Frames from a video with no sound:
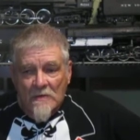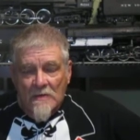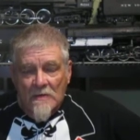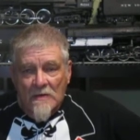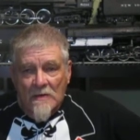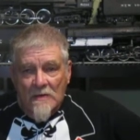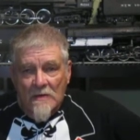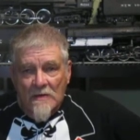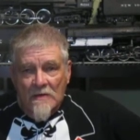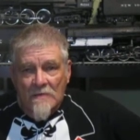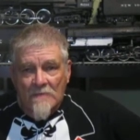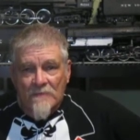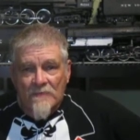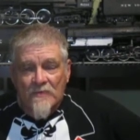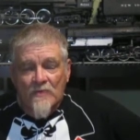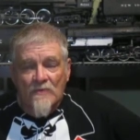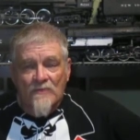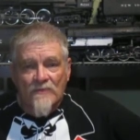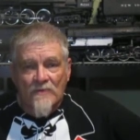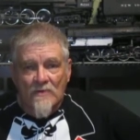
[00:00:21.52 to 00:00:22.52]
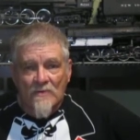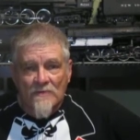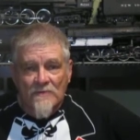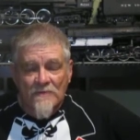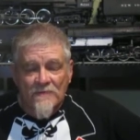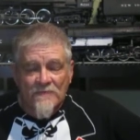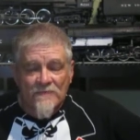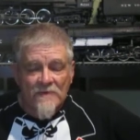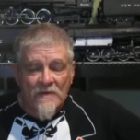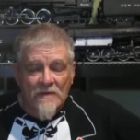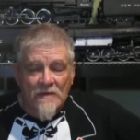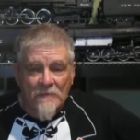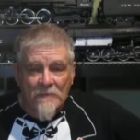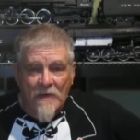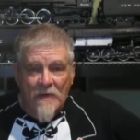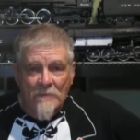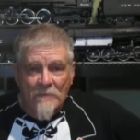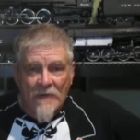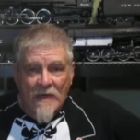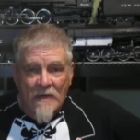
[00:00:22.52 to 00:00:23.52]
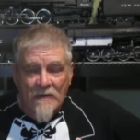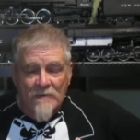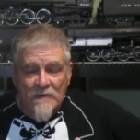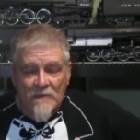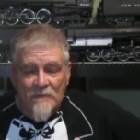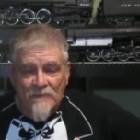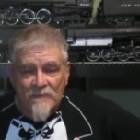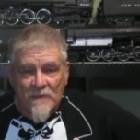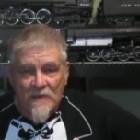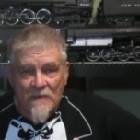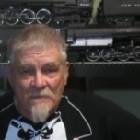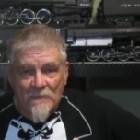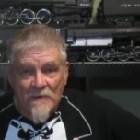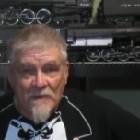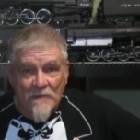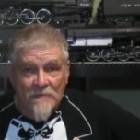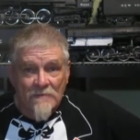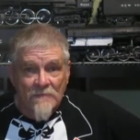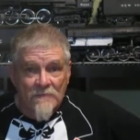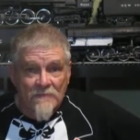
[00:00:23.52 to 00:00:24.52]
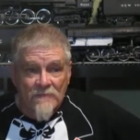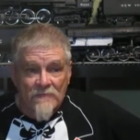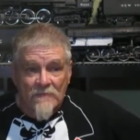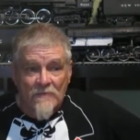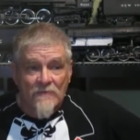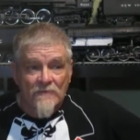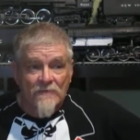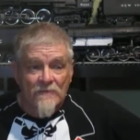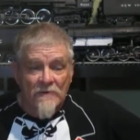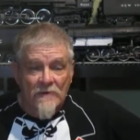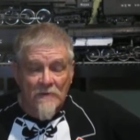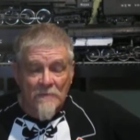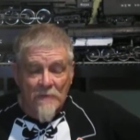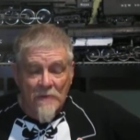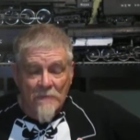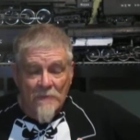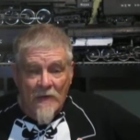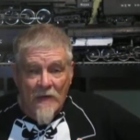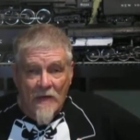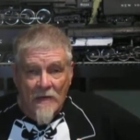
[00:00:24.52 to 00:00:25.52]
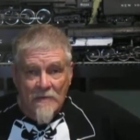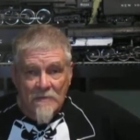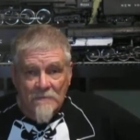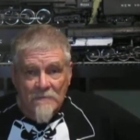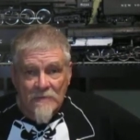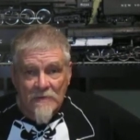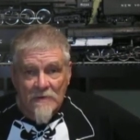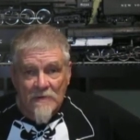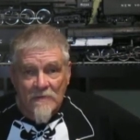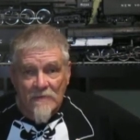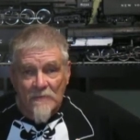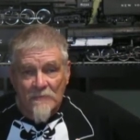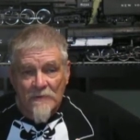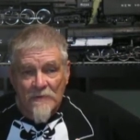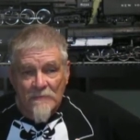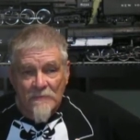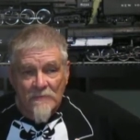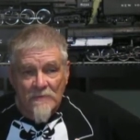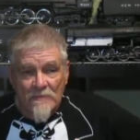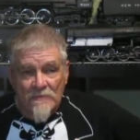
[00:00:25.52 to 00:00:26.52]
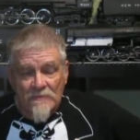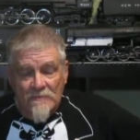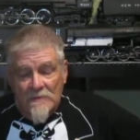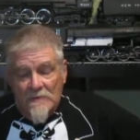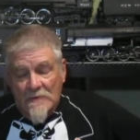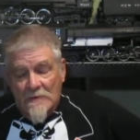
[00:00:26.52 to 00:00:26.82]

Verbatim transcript: Uh, two surgeons said I'm not bad enough to have my surgery on my back, but other people,